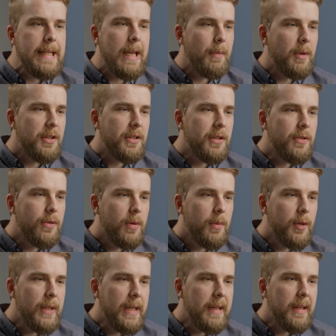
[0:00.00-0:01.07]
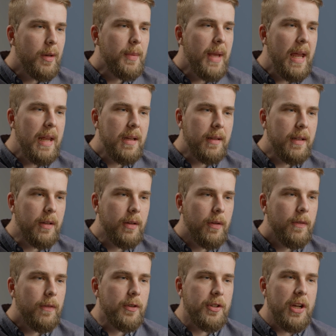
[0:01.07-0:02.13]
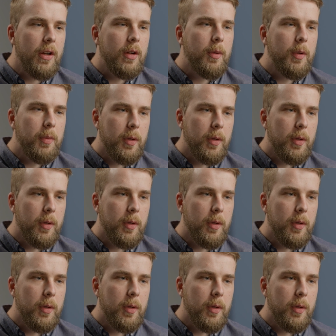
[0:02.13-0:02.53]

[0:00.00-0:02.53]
They must distribute the income annually for charitable